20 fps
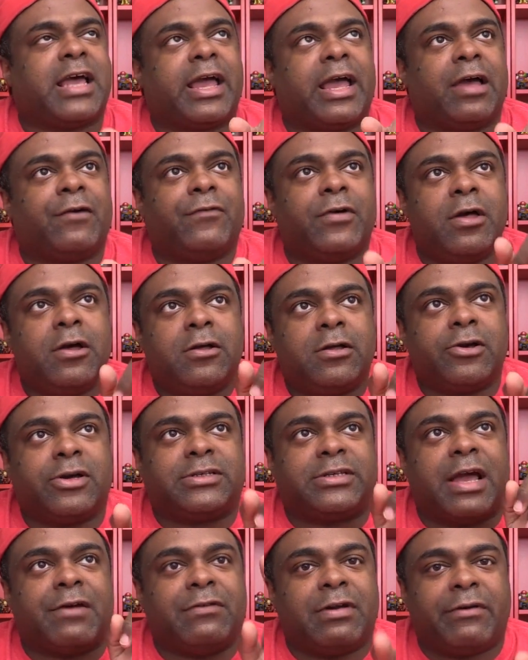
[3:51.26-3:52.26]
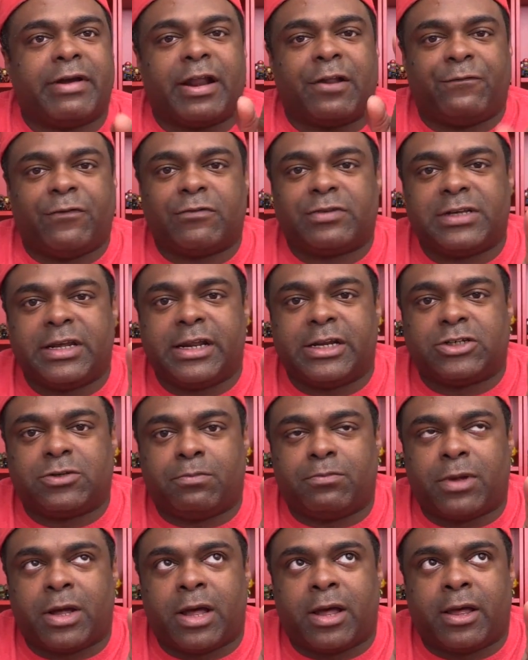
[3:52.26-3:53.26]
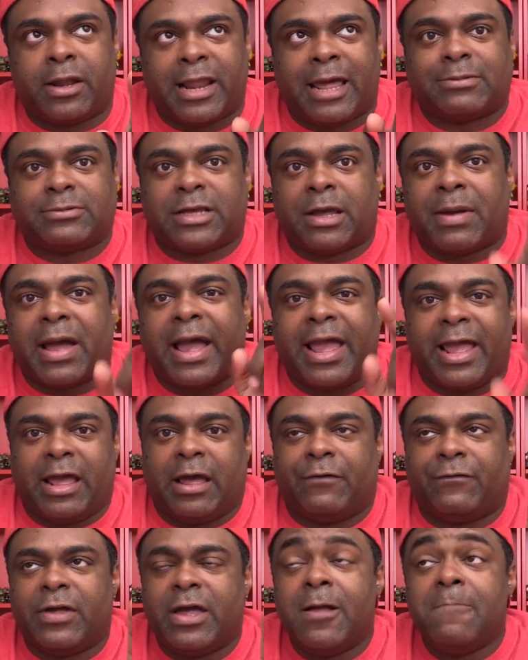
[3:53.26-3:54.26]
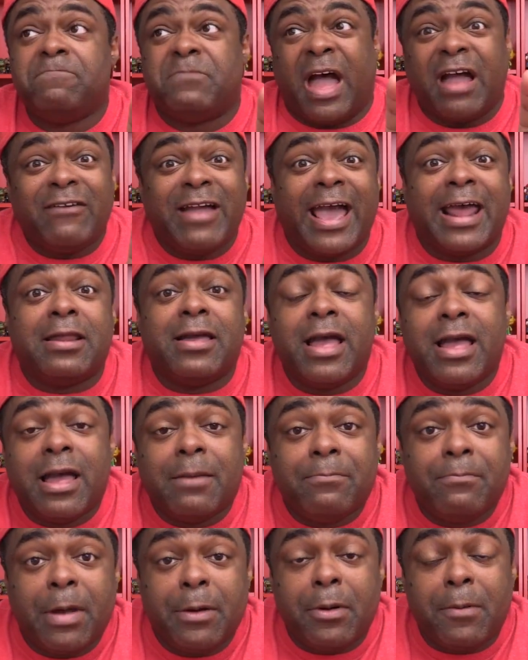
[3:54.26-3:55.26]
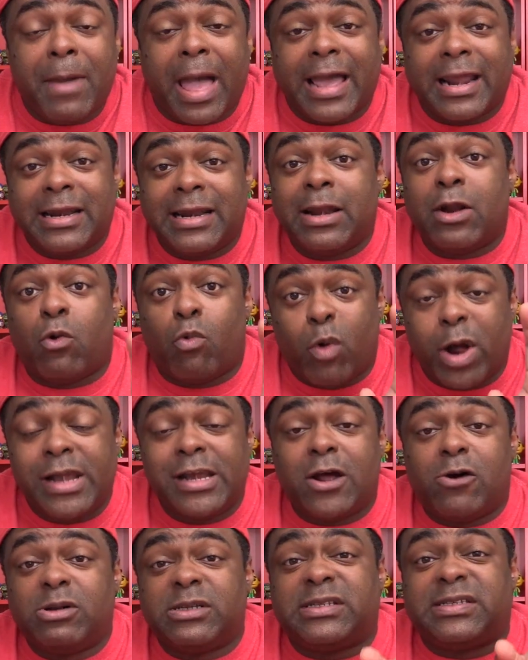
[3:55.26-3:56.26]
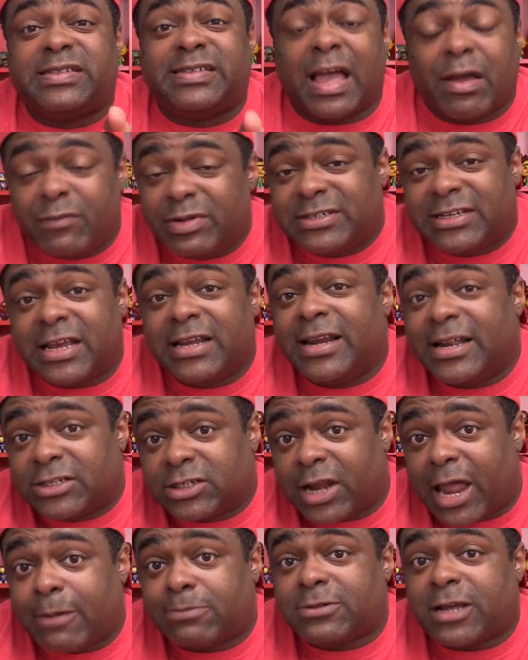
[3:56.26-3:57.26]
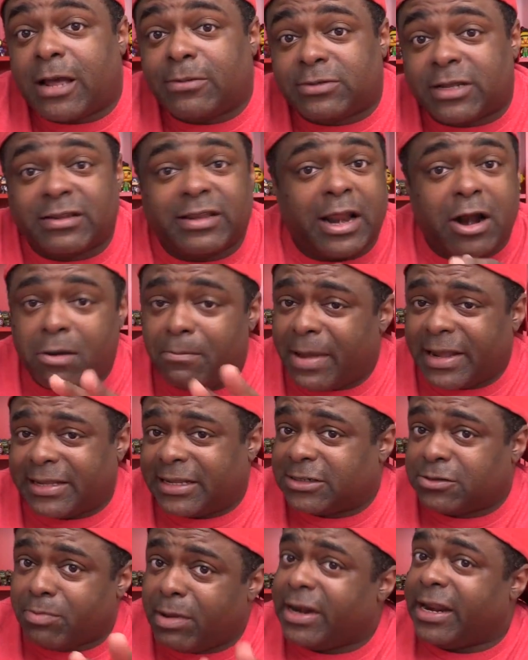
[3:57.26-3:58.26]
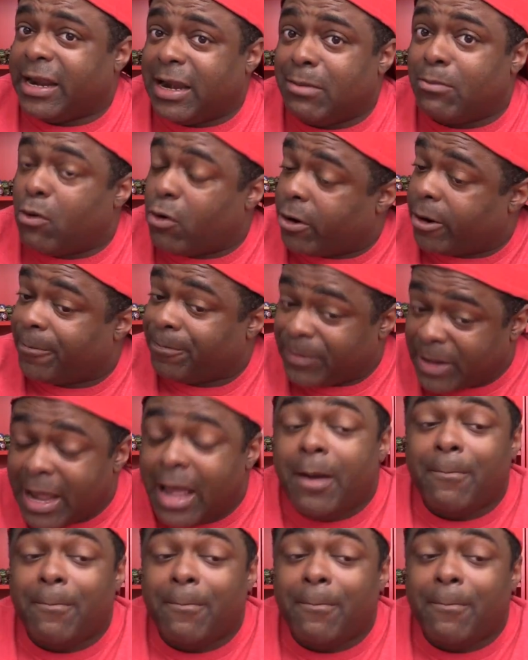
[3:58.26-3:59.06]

I have. Like I said, I've never had a 15-inch laptop. I have. Remember back in the Windows 17-inch laptops? They don't make as many anymore.